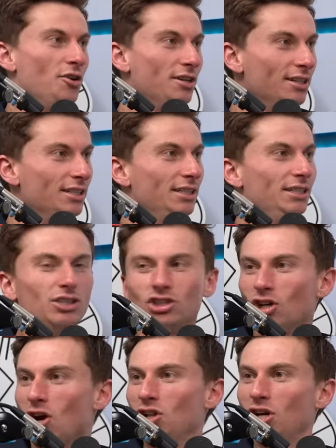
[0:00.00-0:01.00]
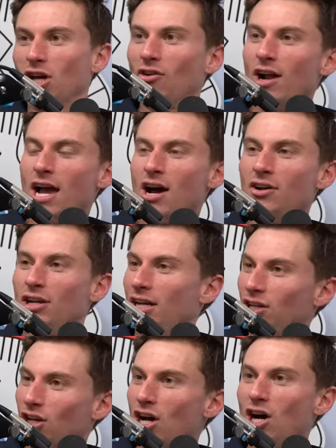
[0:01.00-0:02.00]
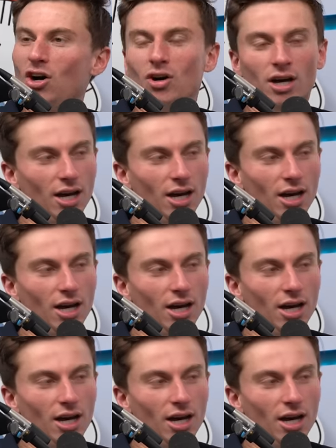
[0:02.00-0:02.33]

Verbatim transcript: You start looking around and you go,